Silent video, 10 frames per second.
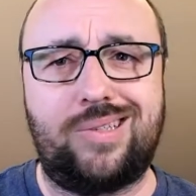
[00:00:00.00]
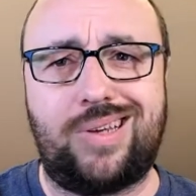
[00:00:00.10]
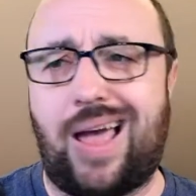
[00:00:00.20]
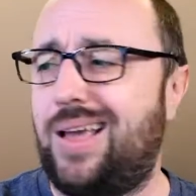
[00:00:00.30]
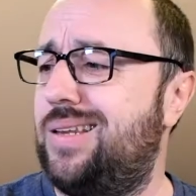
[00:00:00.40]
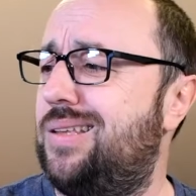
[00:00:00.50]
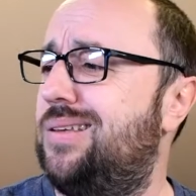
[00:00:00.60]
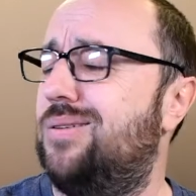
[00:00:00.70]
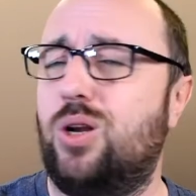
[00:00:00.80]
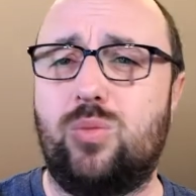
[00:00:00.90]

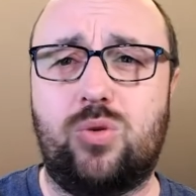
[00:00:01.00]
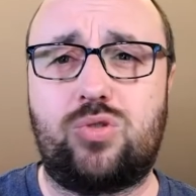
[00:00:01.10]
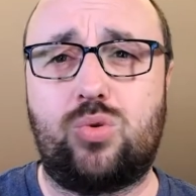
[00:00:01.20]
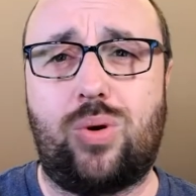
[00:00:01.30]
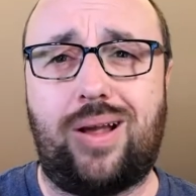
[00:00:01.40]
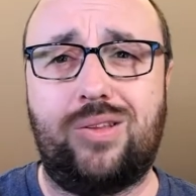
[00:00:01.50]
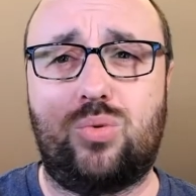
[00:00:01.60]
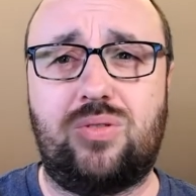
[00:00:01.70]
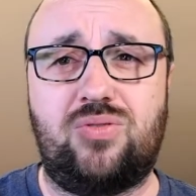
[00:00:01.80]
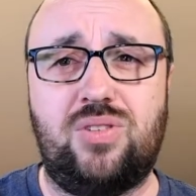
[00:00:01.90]
tiny, almost
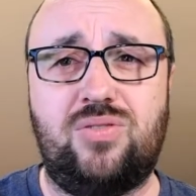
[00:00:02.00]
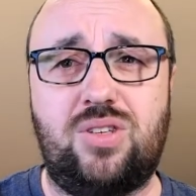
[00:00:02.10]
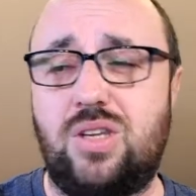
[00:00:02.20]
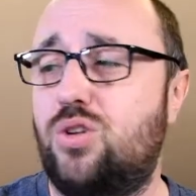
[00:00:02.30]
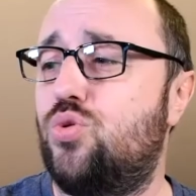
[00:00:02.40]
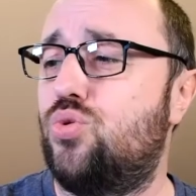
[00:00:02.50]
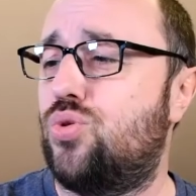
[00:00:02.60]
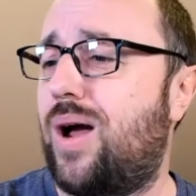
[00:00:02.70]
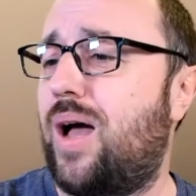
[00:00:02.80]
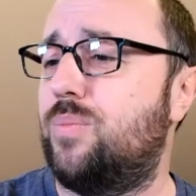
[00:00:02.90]
250
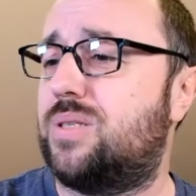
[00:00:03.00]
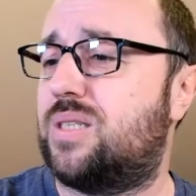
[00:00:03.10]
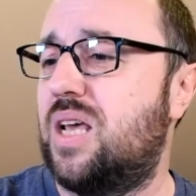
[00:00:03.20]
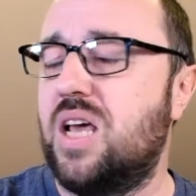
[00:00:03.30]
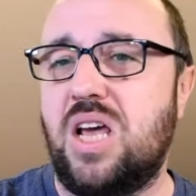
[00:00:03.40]
grams